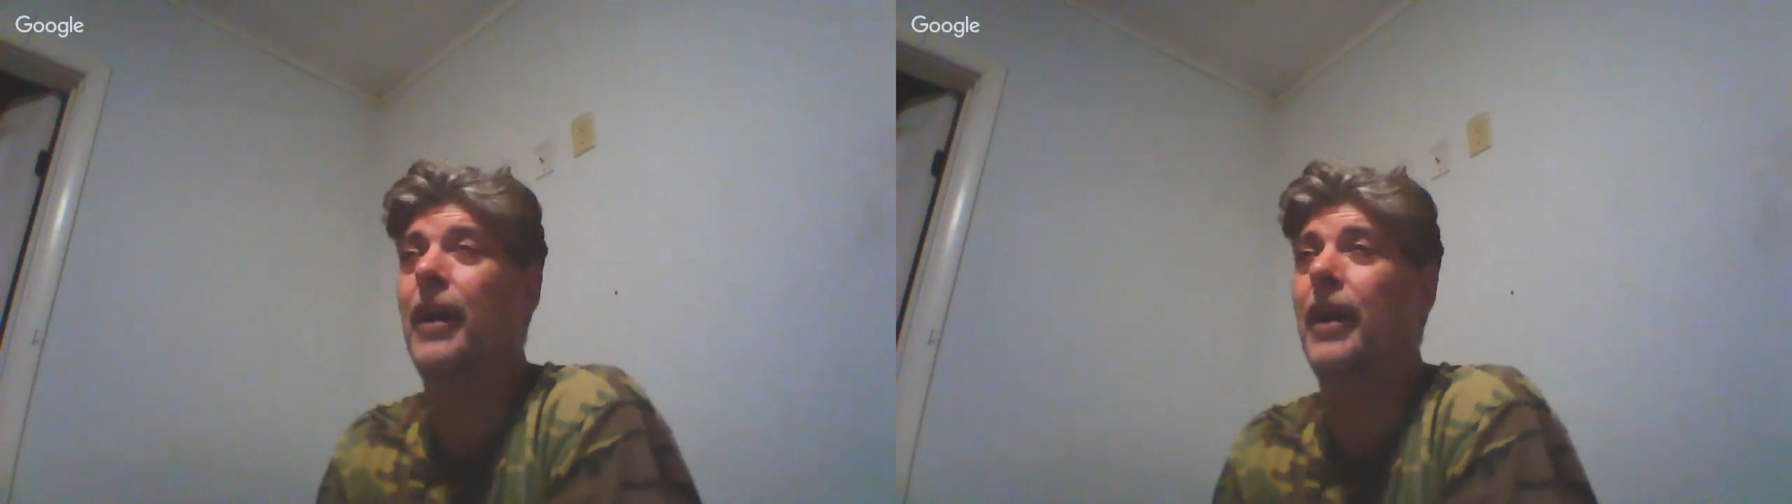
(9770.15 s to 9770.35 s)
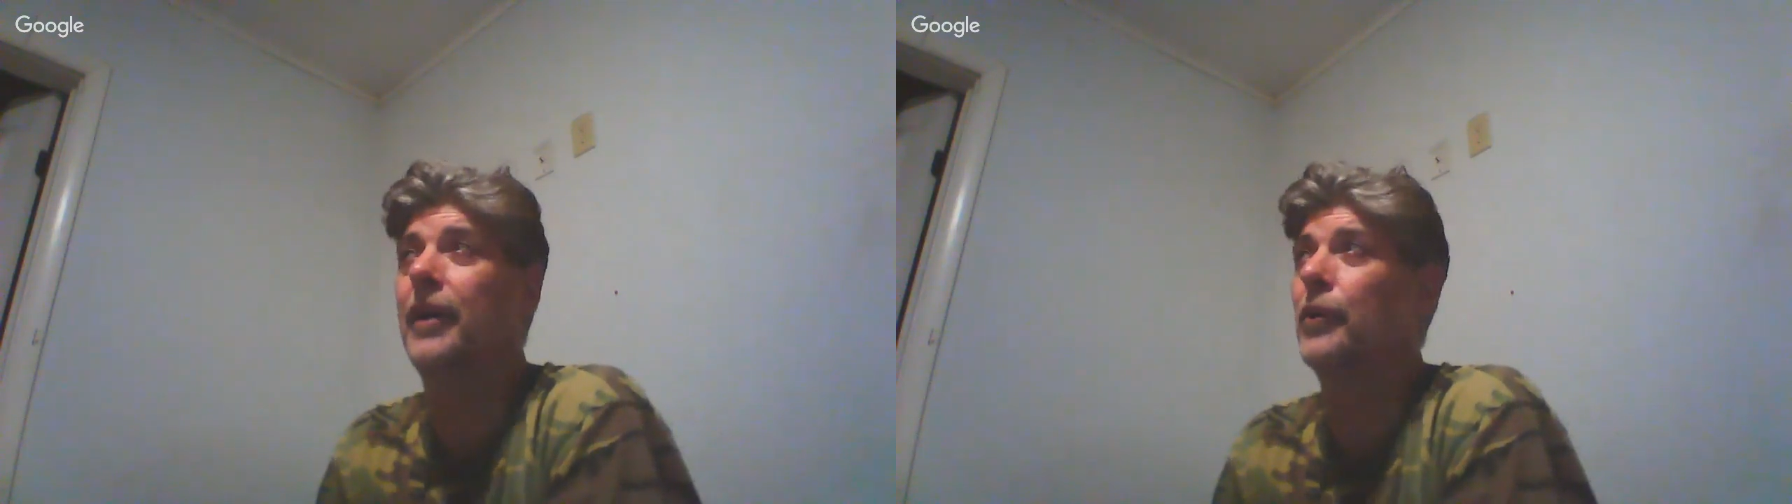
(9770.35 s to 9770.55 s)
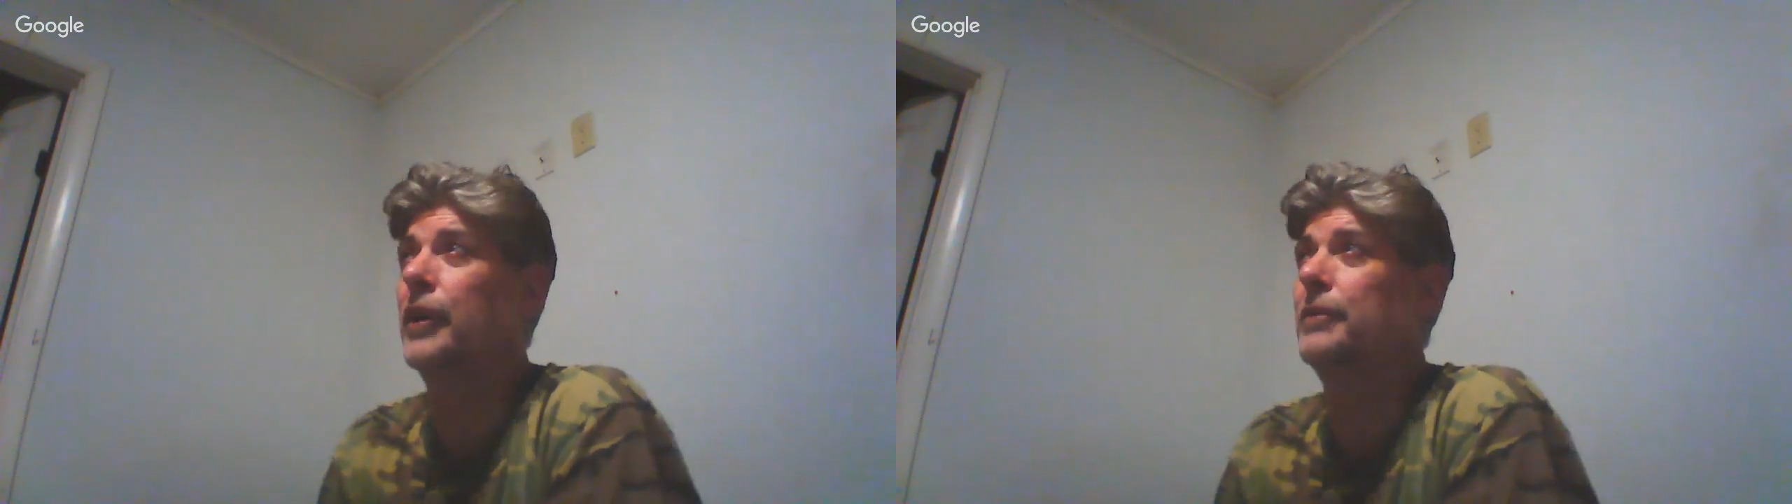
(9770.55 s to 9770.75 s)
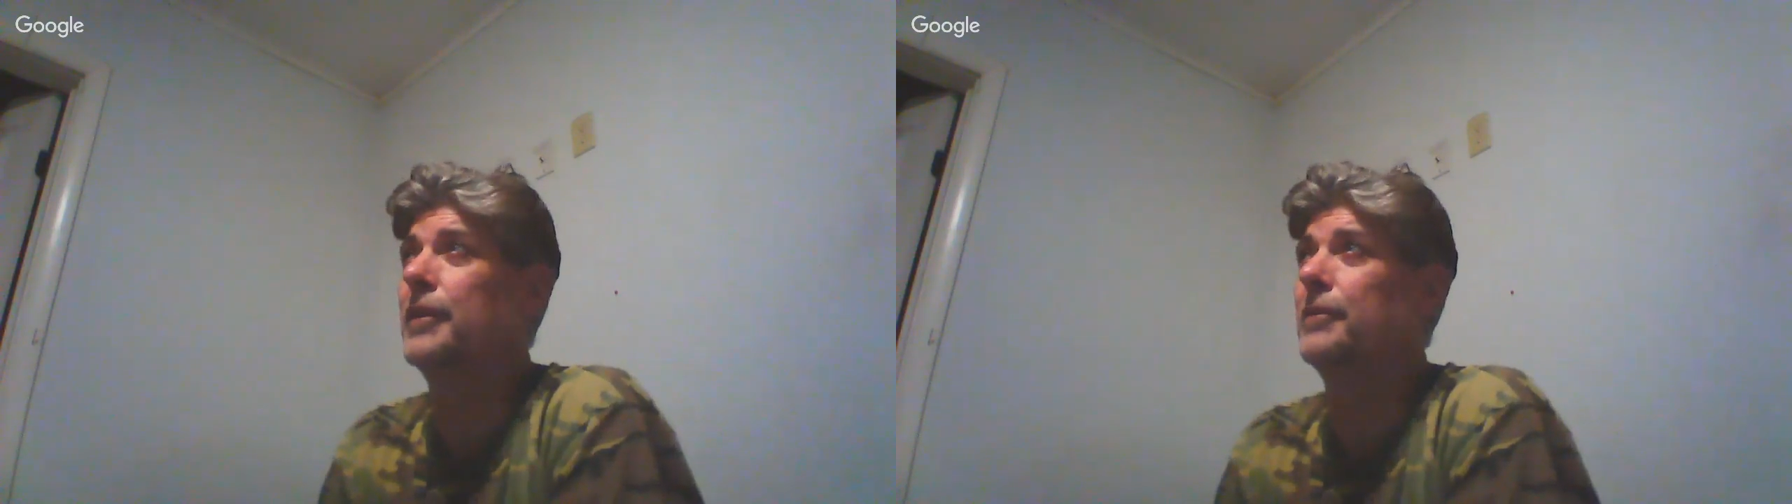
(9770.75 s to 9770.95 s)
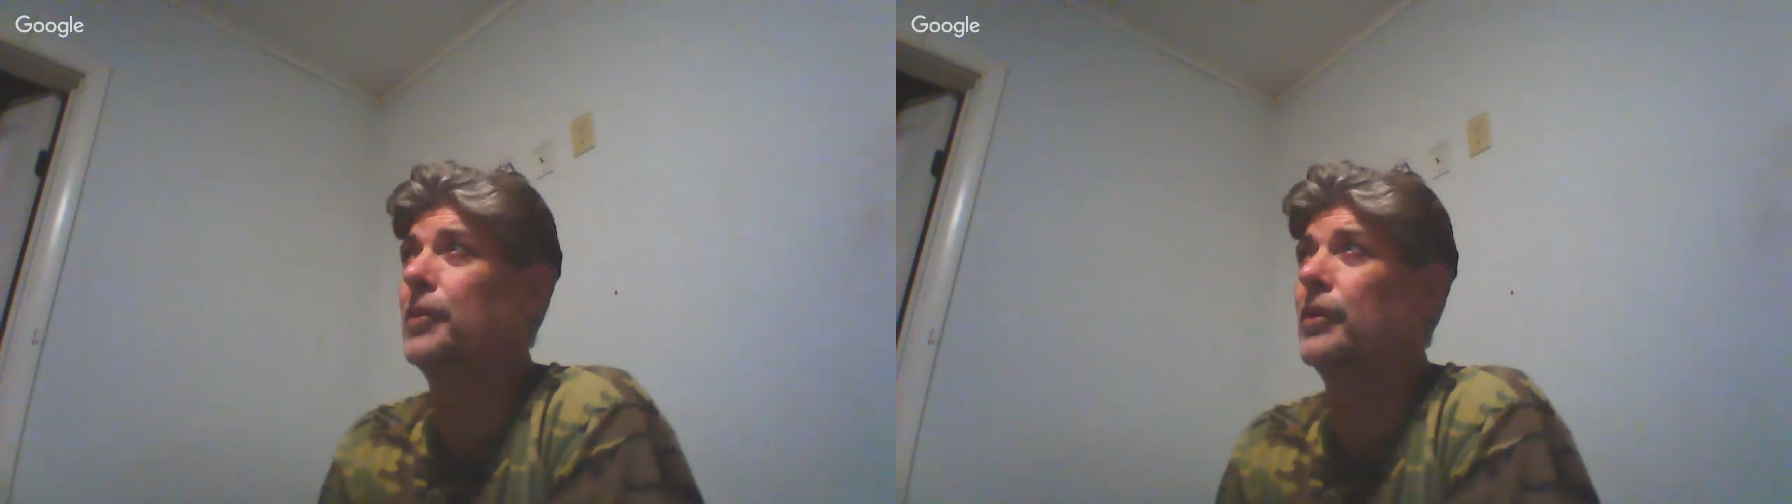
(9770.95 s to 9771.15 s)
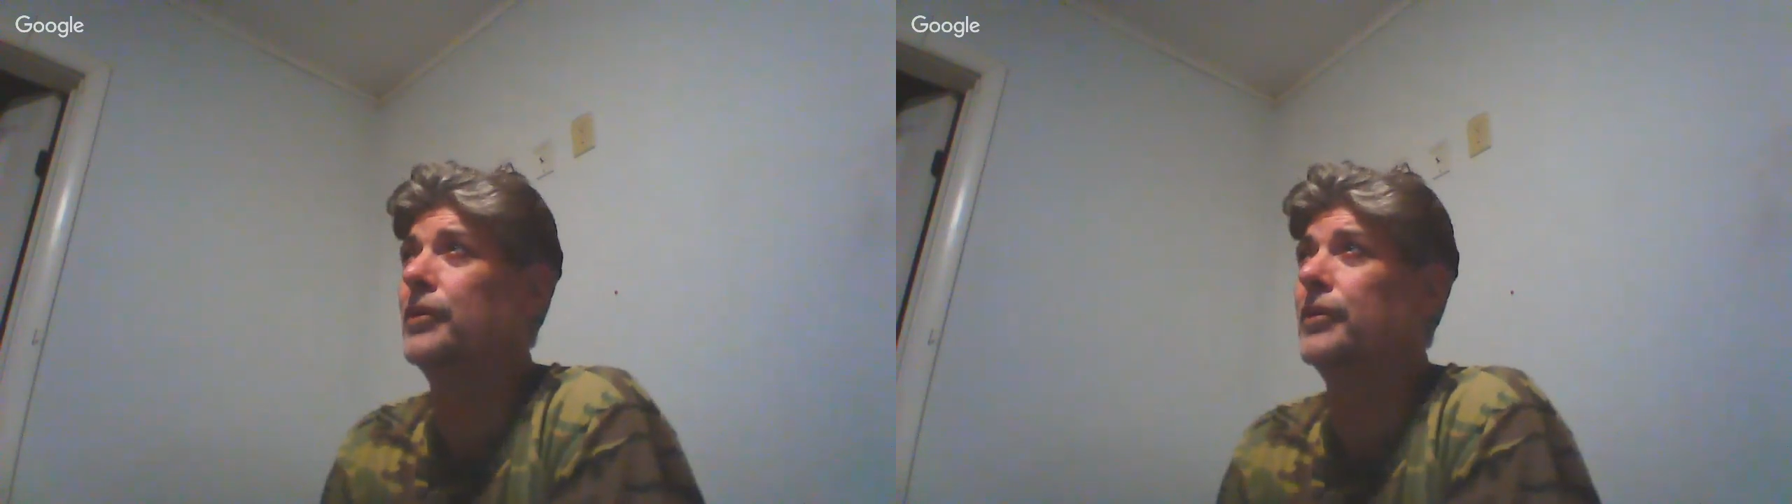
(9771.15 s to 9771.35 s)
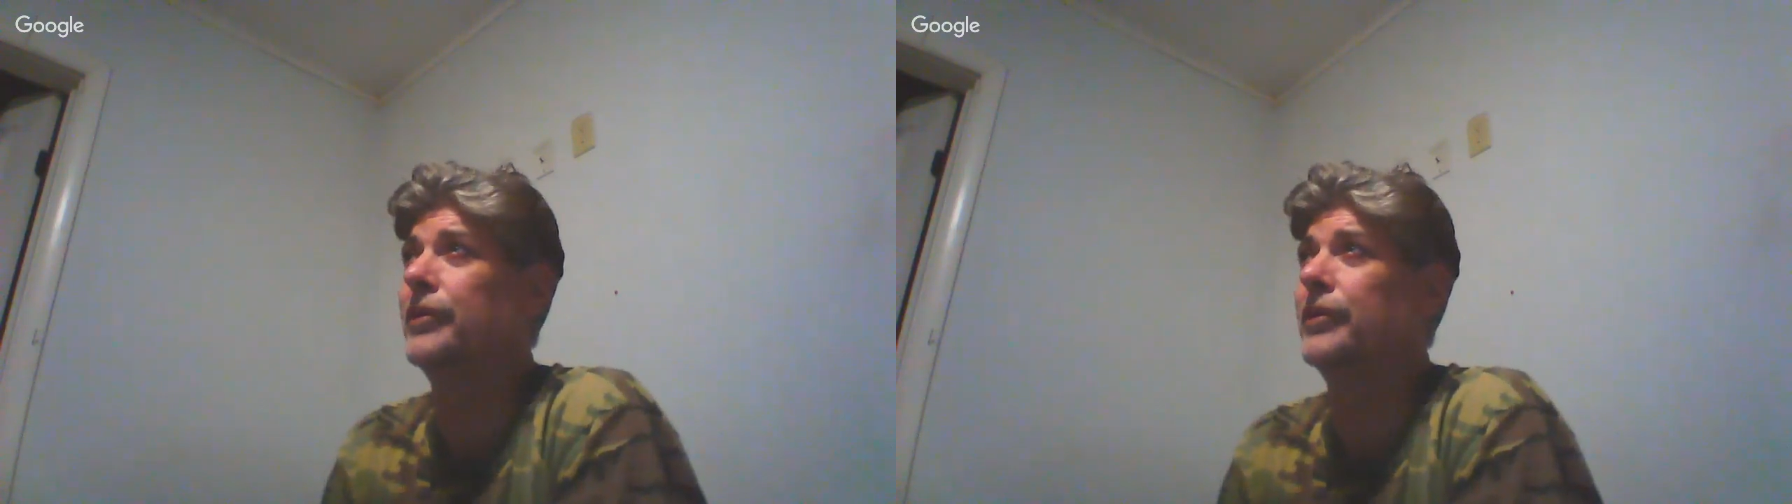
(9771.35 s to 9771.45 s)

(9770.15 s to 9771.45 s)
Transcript: by the way, people,